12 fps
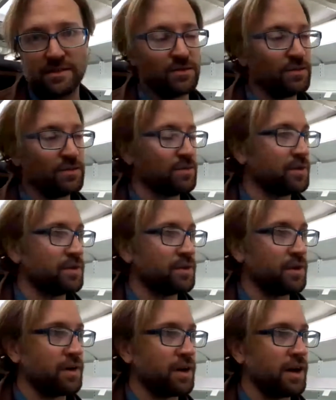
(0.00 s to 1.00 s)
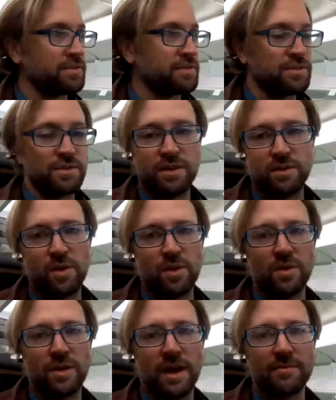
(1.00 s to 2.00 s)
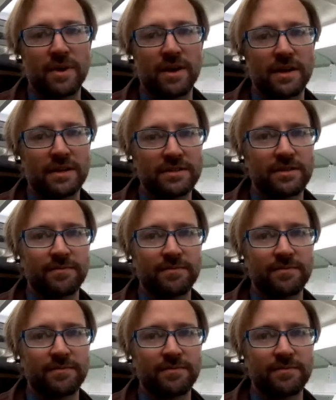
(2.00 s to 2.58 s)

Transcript: to their local libraries.